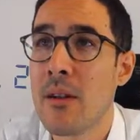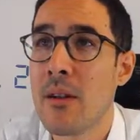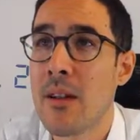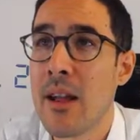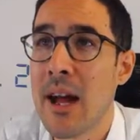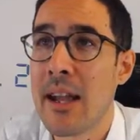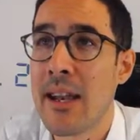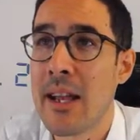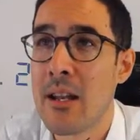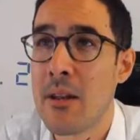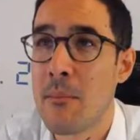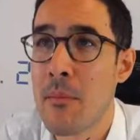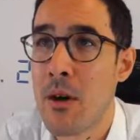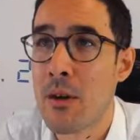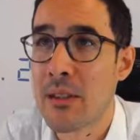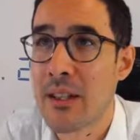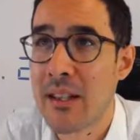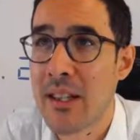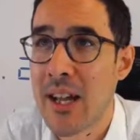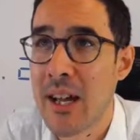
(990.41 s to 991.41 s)
And then the
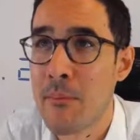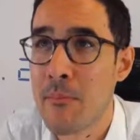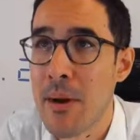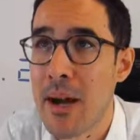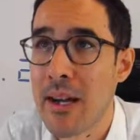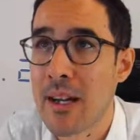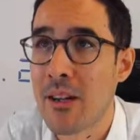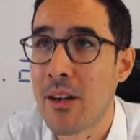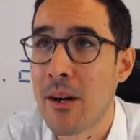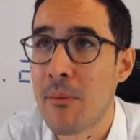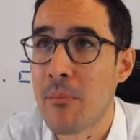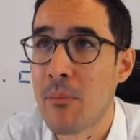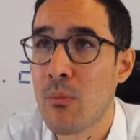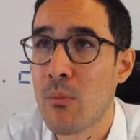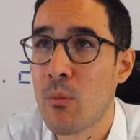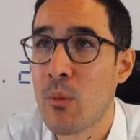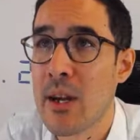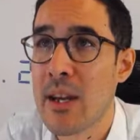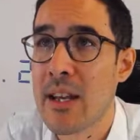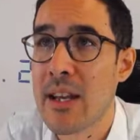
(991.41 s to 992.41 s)
market came back up.
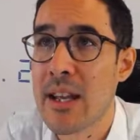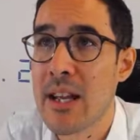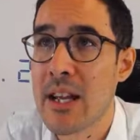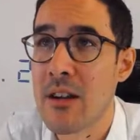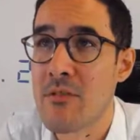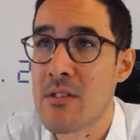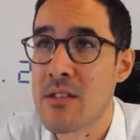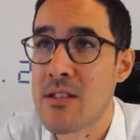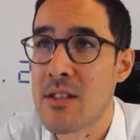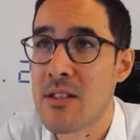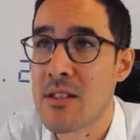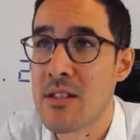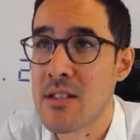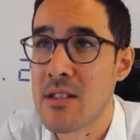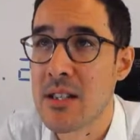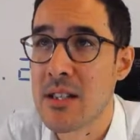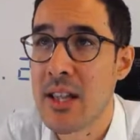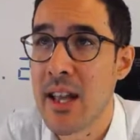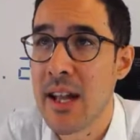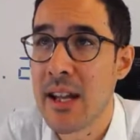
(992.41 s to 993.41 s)
Where did it hit resistance
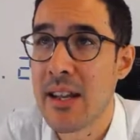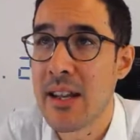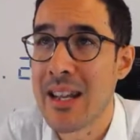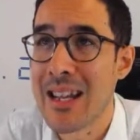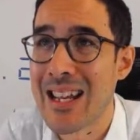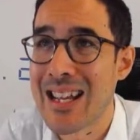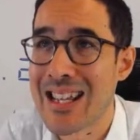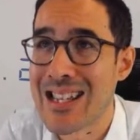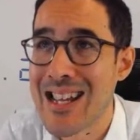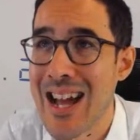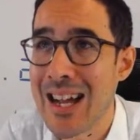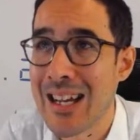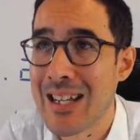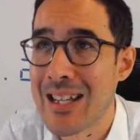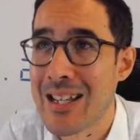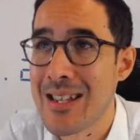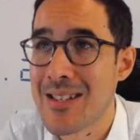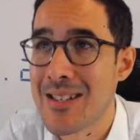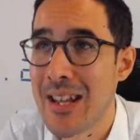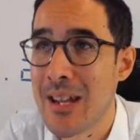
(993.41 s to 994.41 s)
again? Exactly
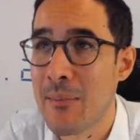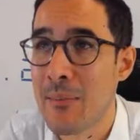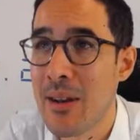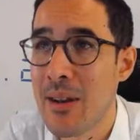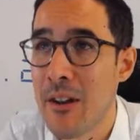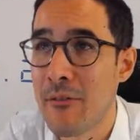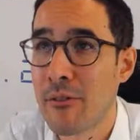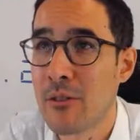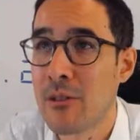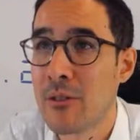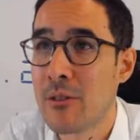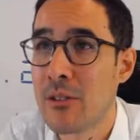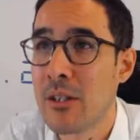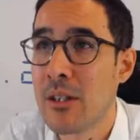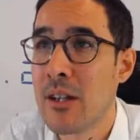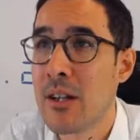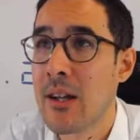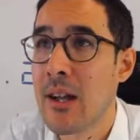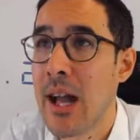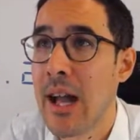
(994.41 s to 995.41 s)
the same level.
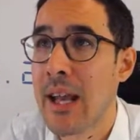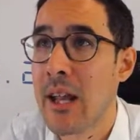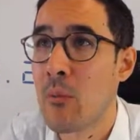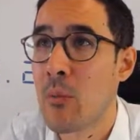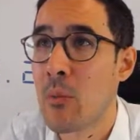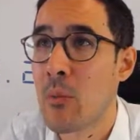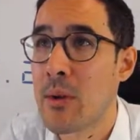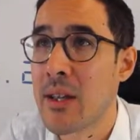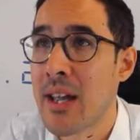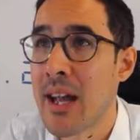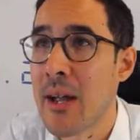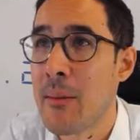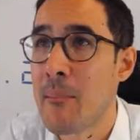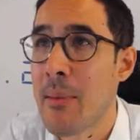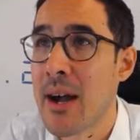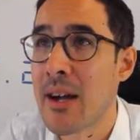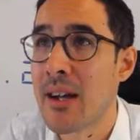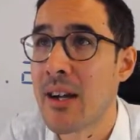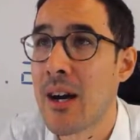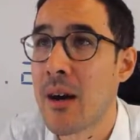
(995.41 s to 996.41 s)
And then when we came
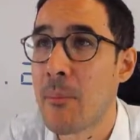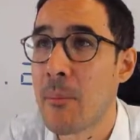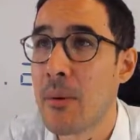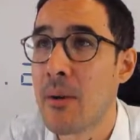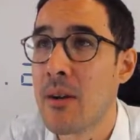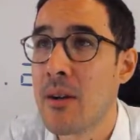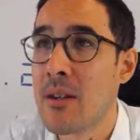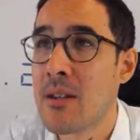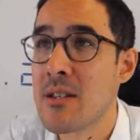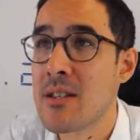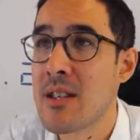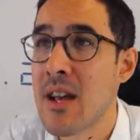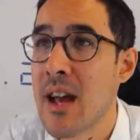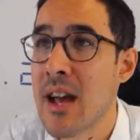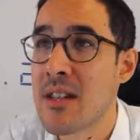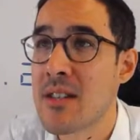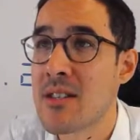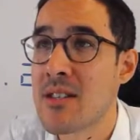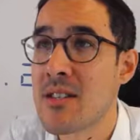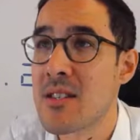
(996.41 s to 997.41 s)
back up,
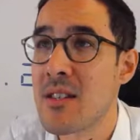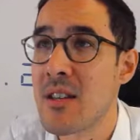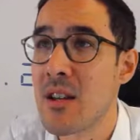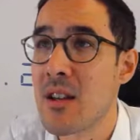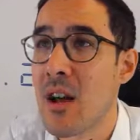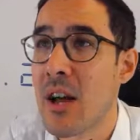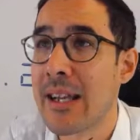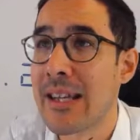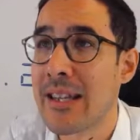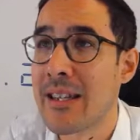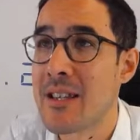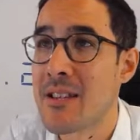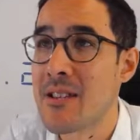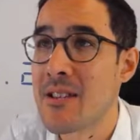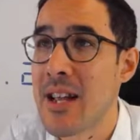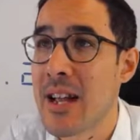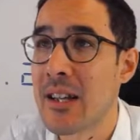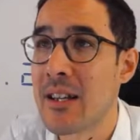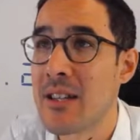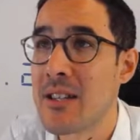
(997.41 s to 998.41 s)
test, and then the
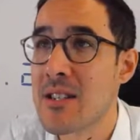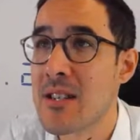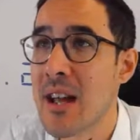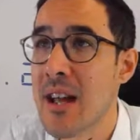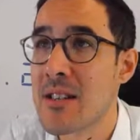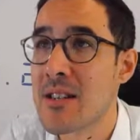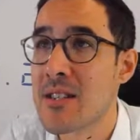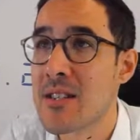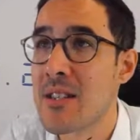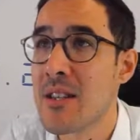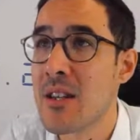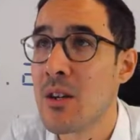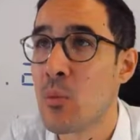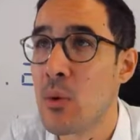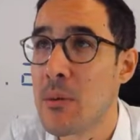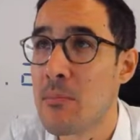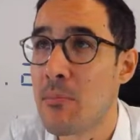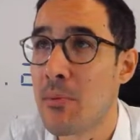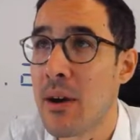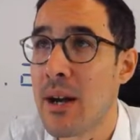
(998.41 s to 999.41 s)
second test, we
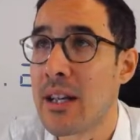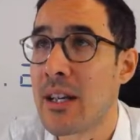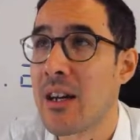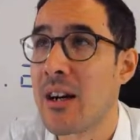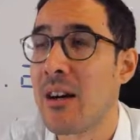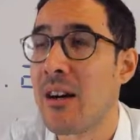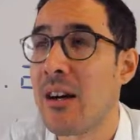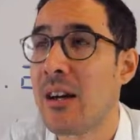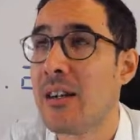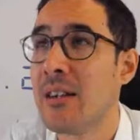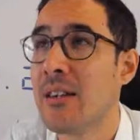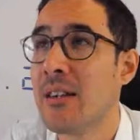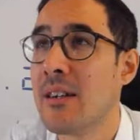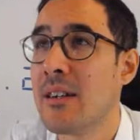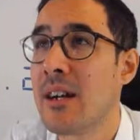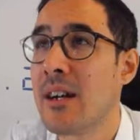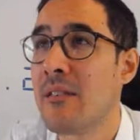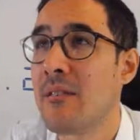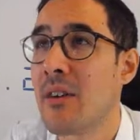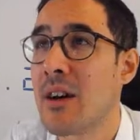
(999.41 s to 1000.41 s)
break higher,
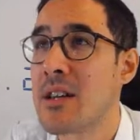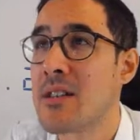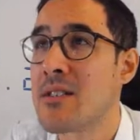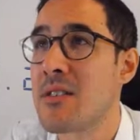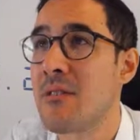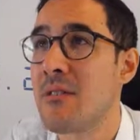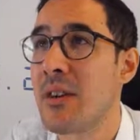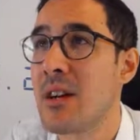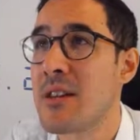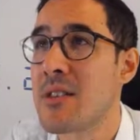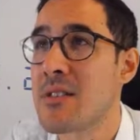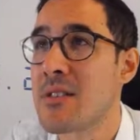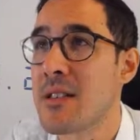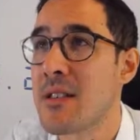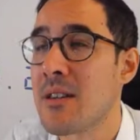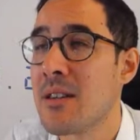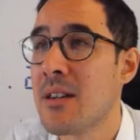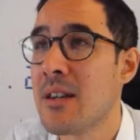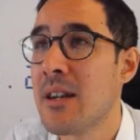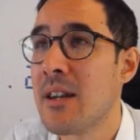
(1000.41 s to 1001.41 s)
and vice versa.
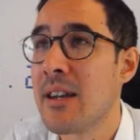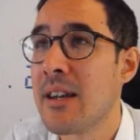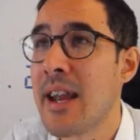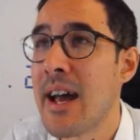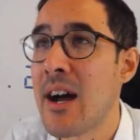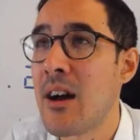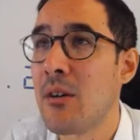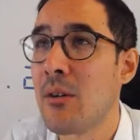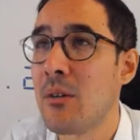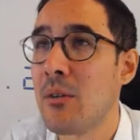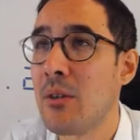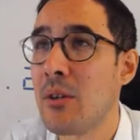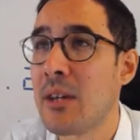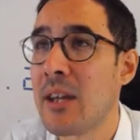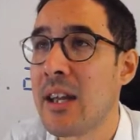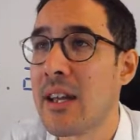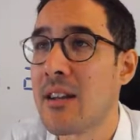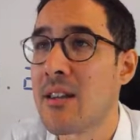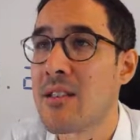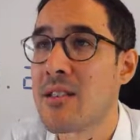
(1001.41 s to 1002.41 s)
Now,
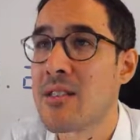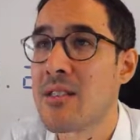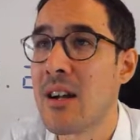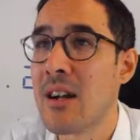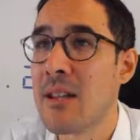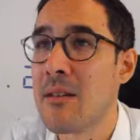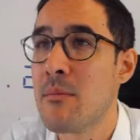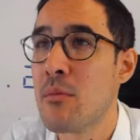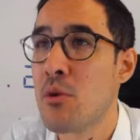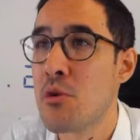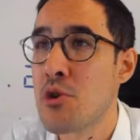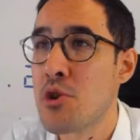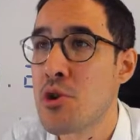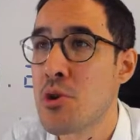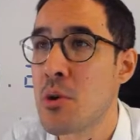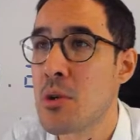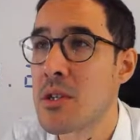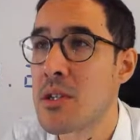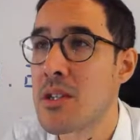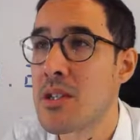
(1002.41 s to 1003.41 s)
looking in a slightly more
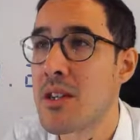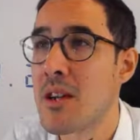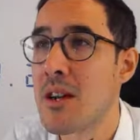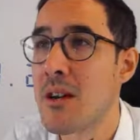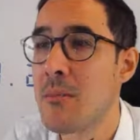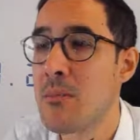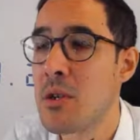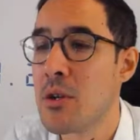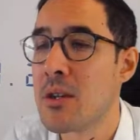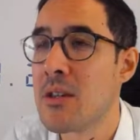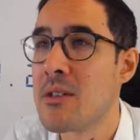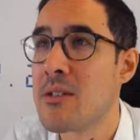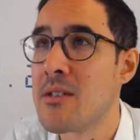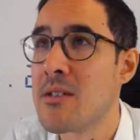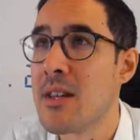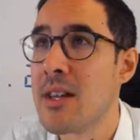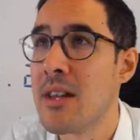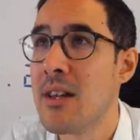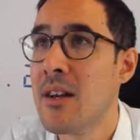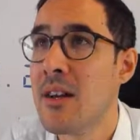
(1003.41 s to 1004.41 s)
shorter term, you can
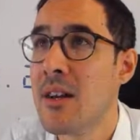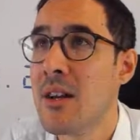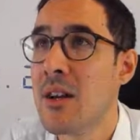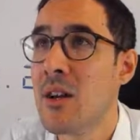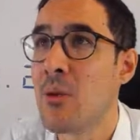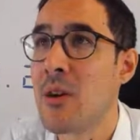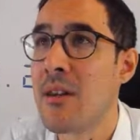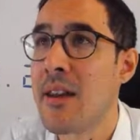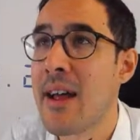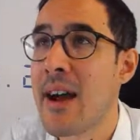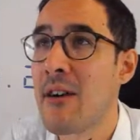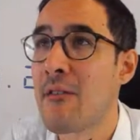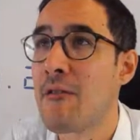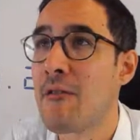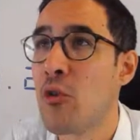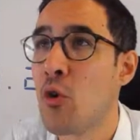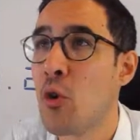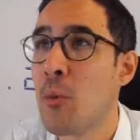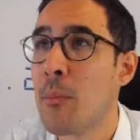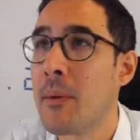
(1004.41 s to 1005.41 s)
see we're now
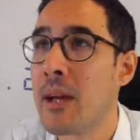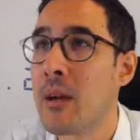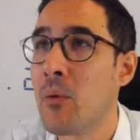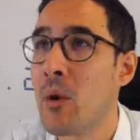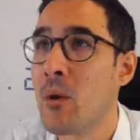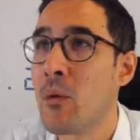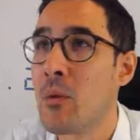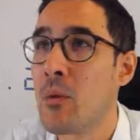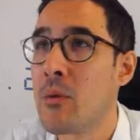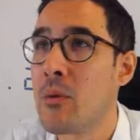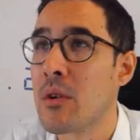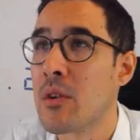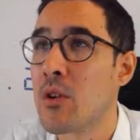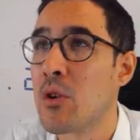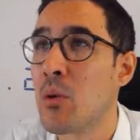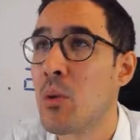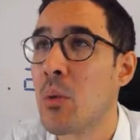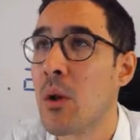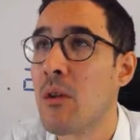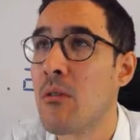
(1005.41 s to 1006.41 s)
forming what we would
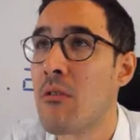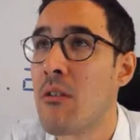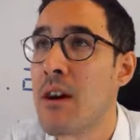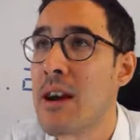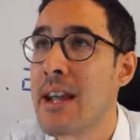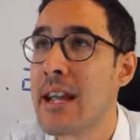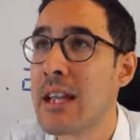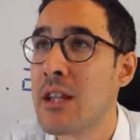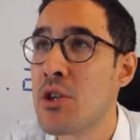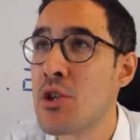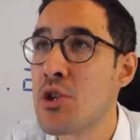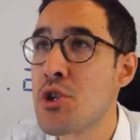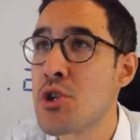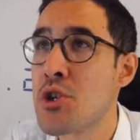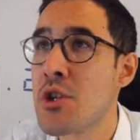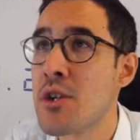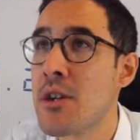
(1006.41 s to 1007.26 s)
call a range.